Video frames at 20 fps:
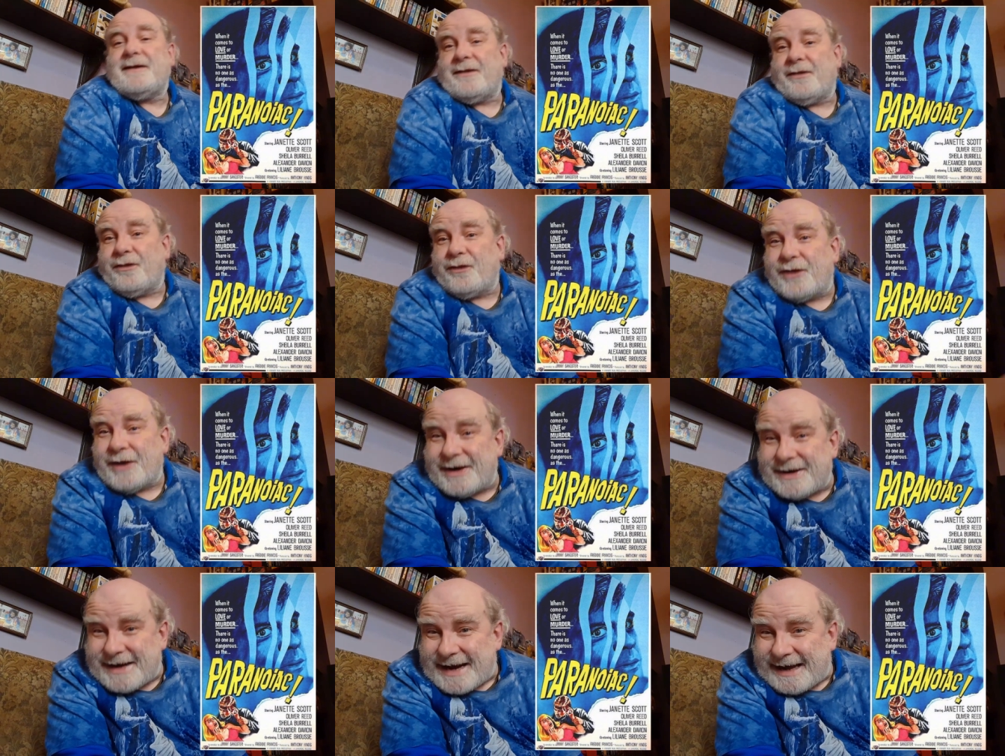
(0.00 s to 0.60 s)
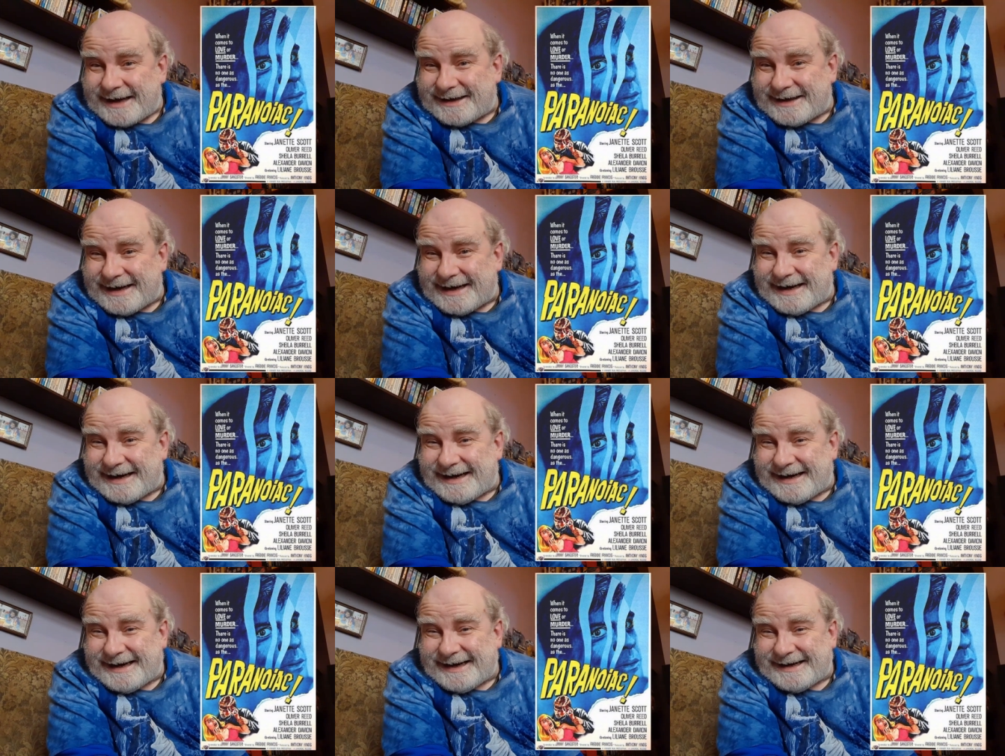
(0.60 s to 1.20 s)
The
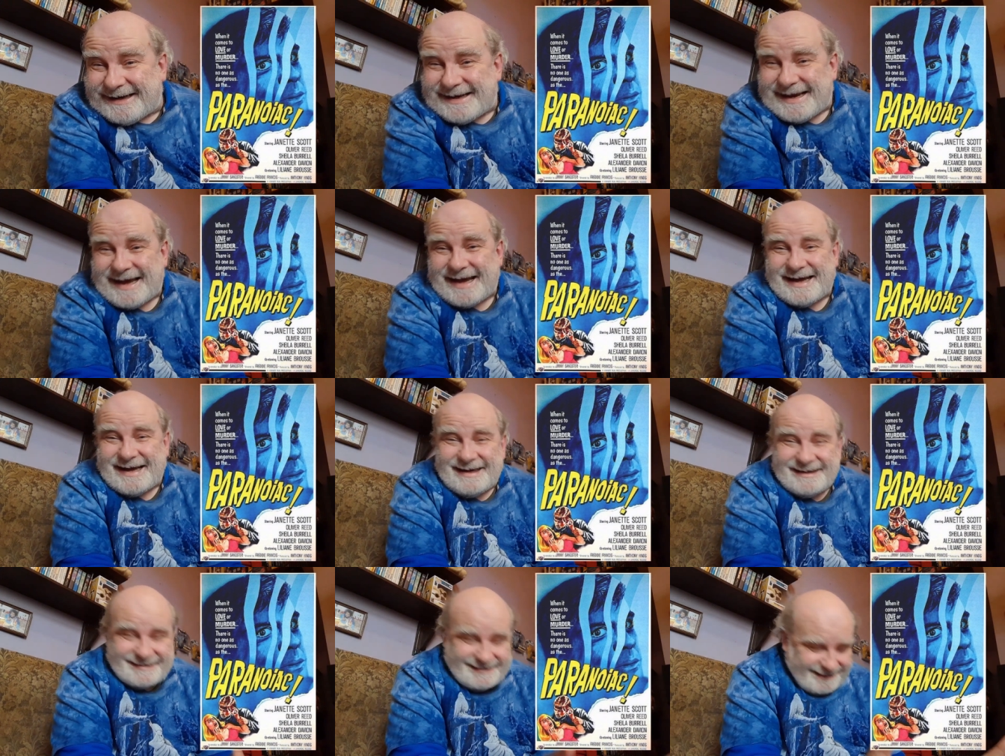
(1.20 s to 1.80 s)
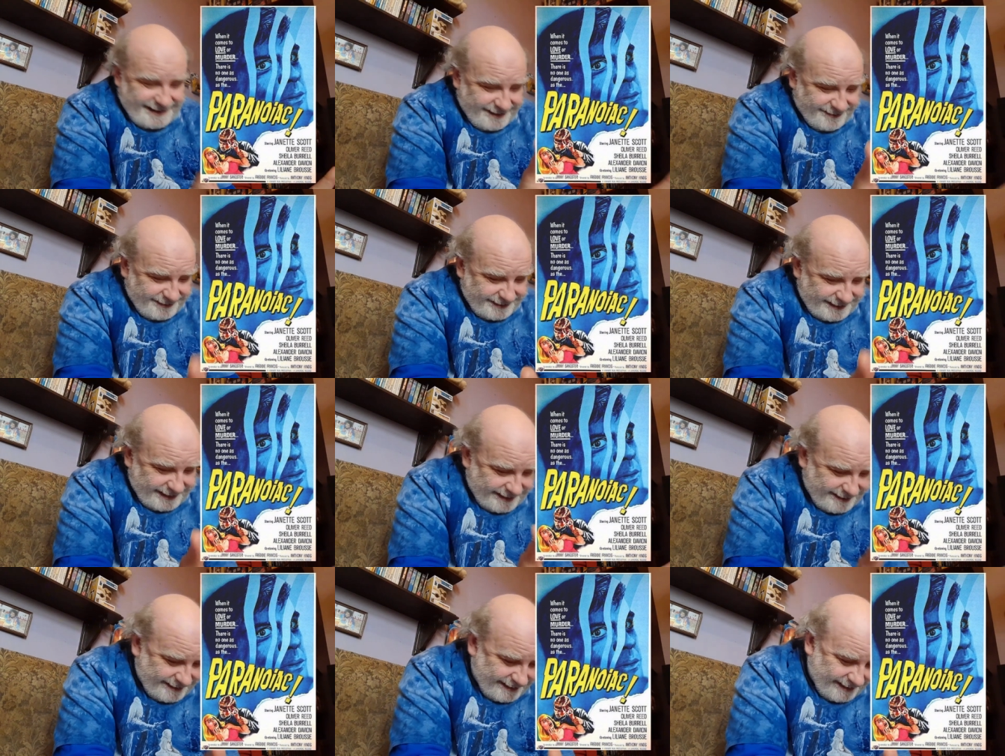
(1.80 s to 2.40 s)
Nanny, yes, he was
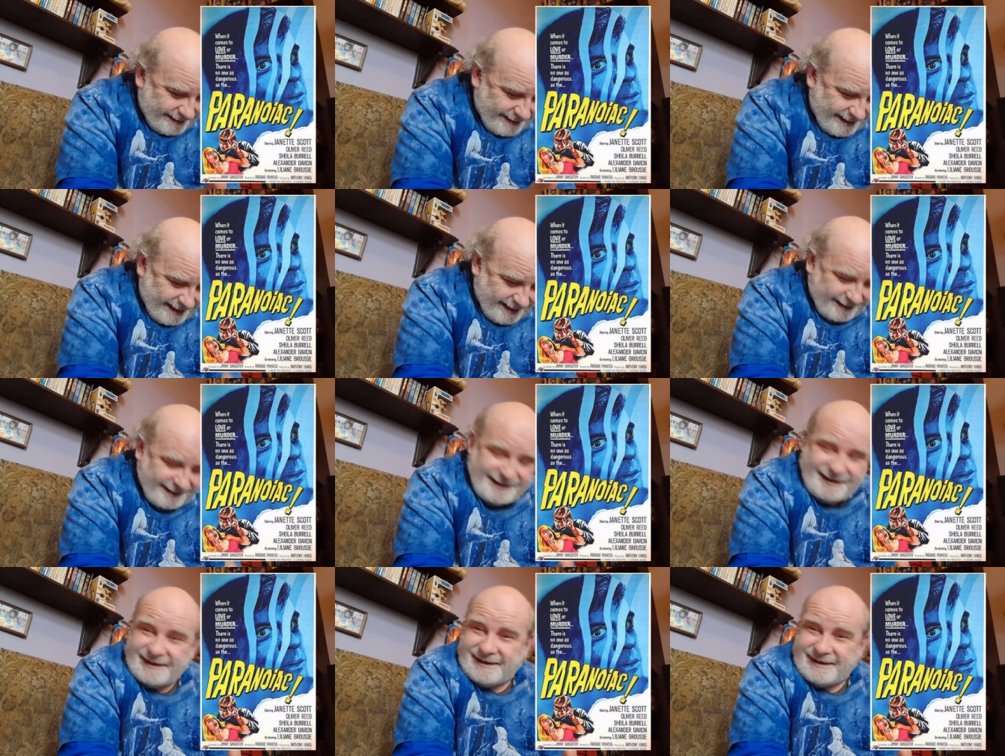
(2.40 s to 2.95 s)
in The Nanny,